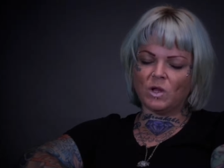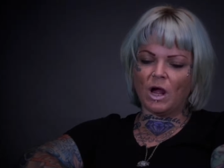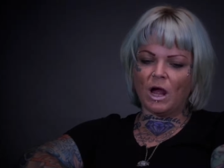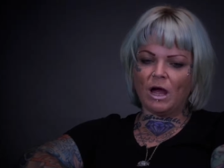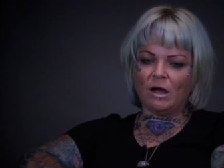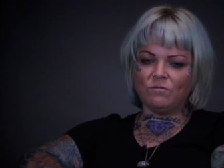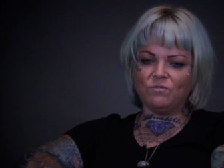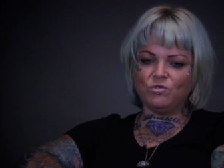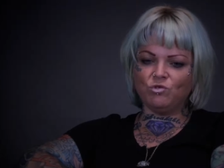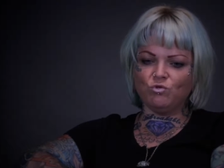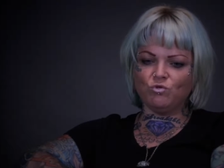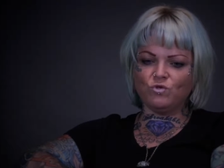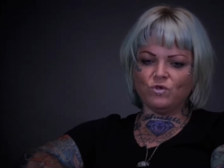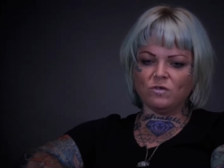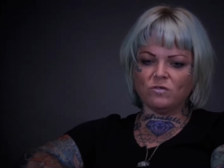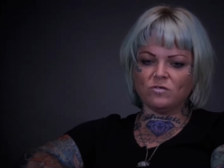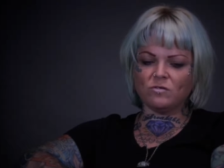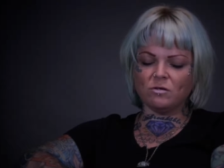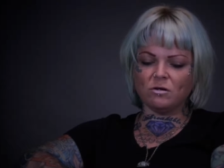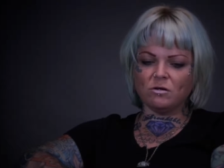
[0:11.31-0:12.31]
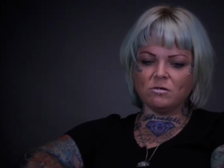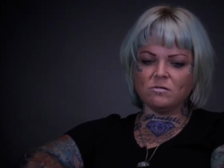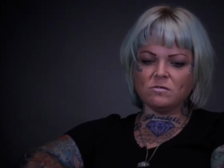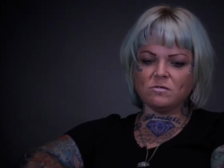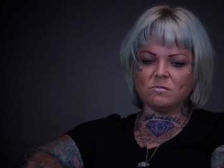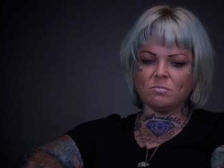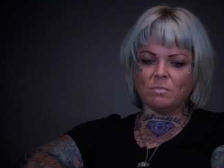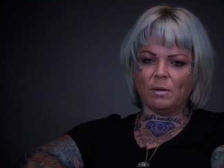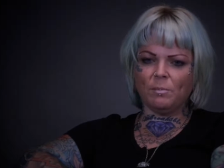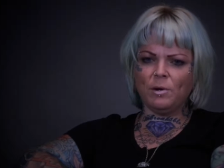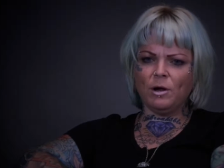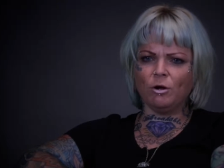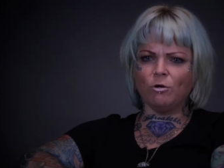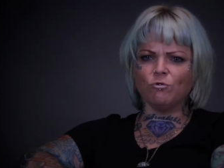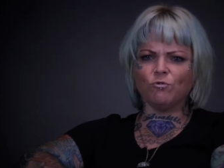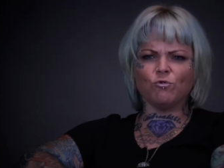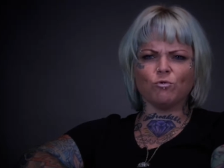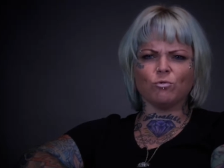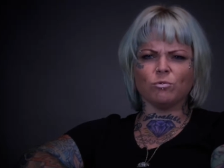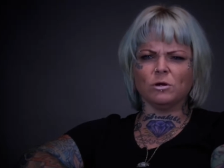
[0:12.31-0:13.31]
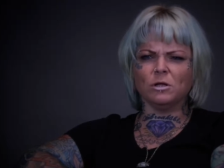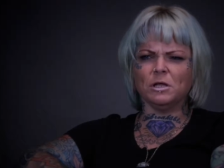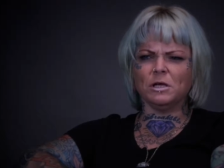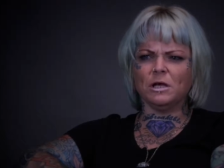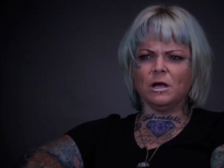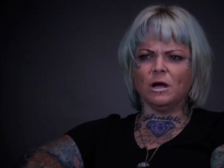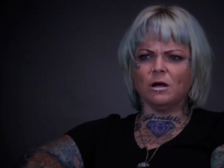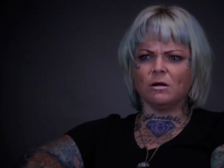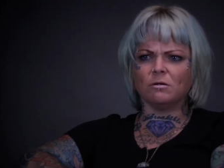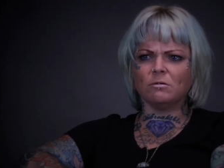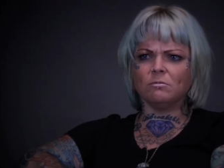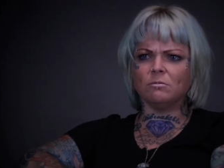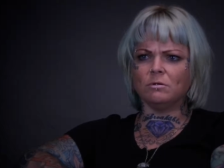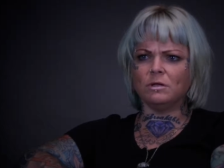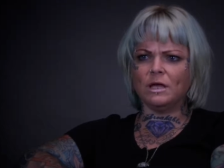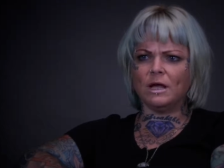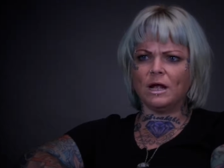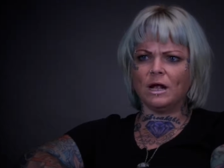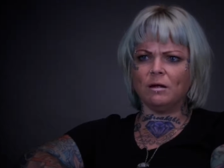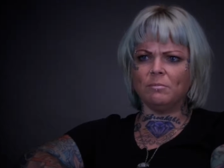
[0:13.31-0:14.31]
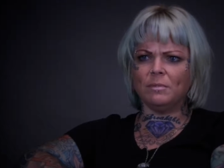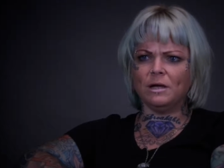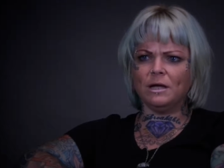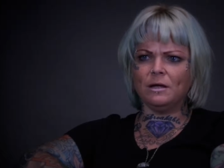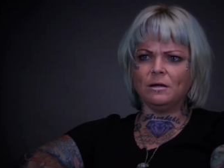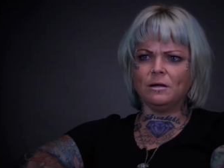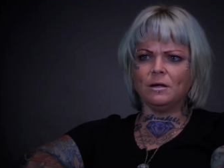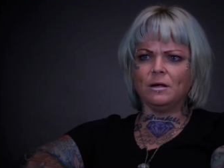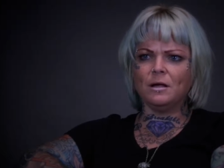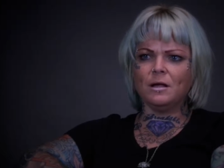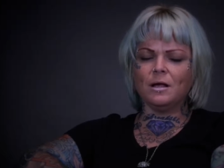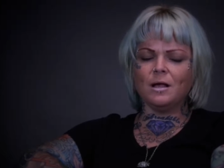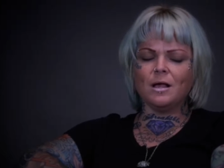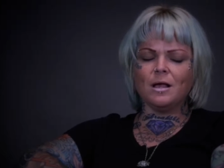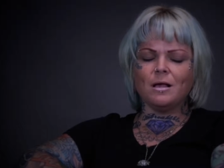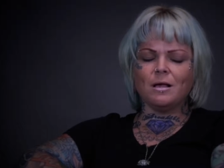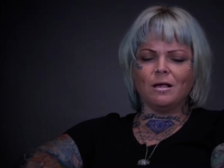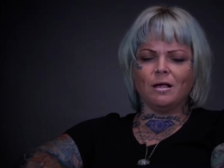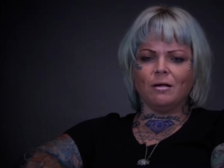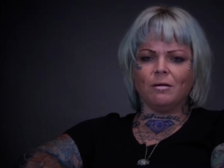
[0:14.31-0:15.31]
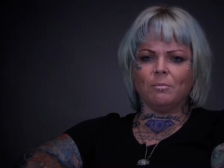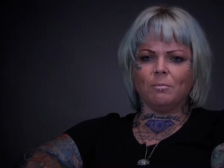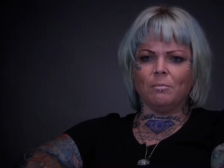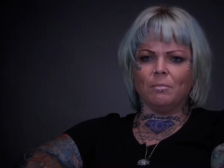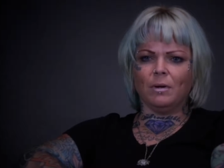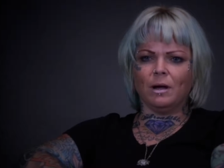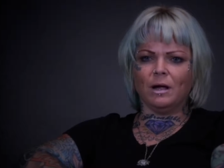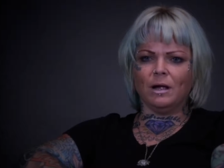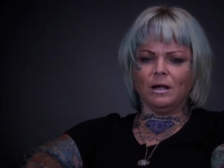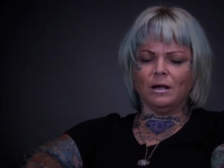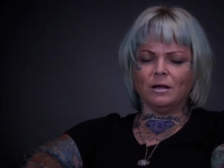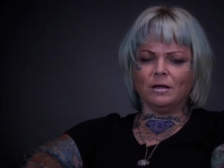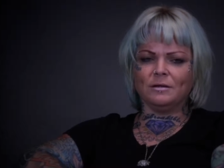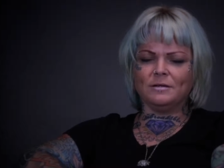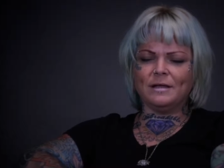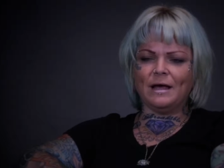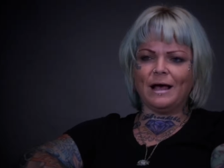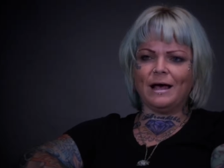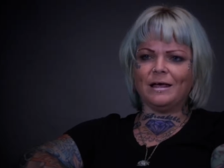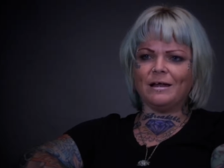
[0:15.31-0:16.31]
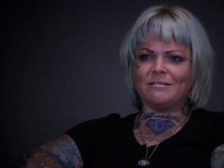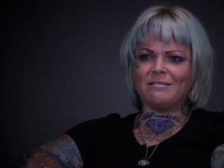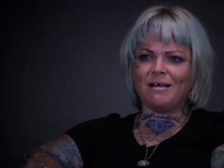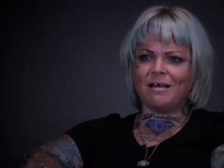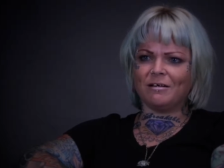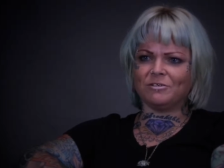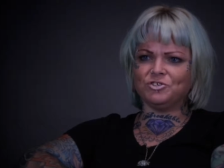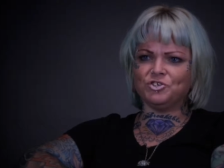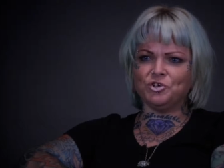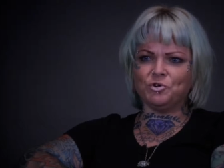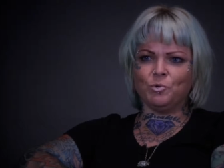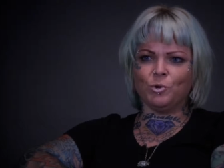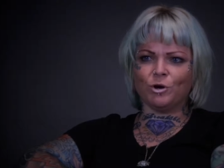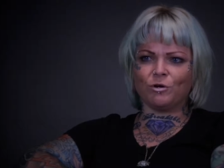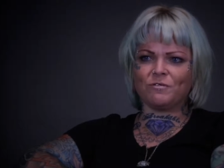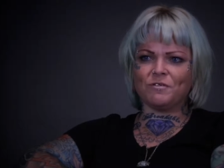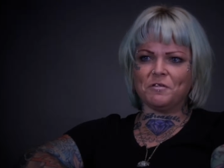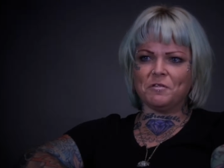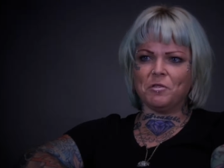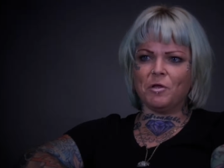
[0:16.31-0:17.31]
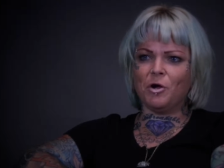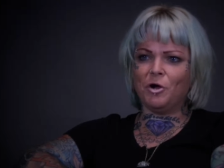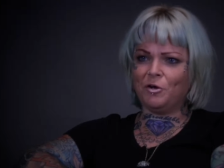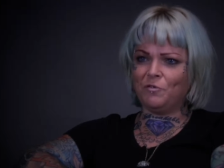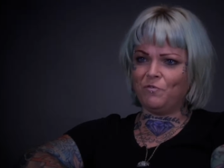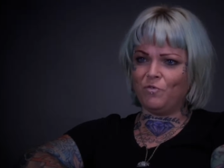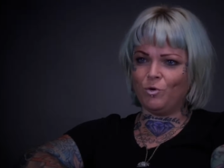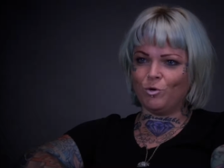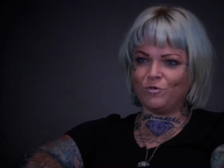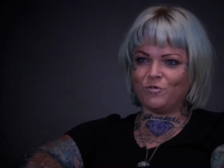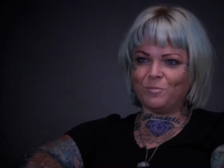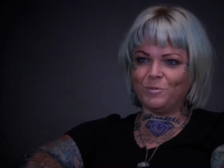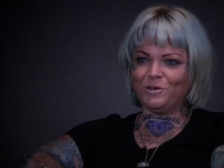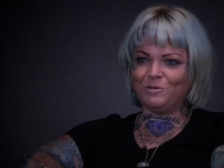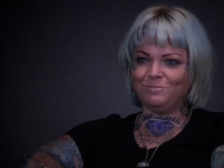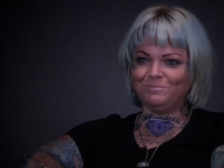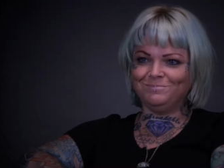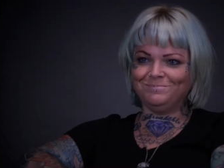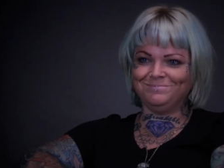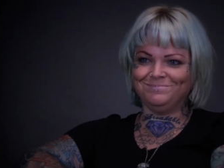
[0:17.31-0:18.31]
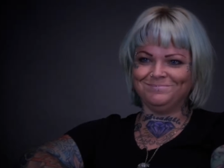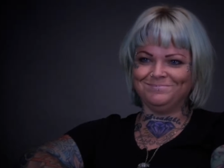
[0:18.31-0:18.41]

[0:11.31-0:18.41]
I have two sisters. My parents were really young when they had me. My uh, dad actually works in law enforcement.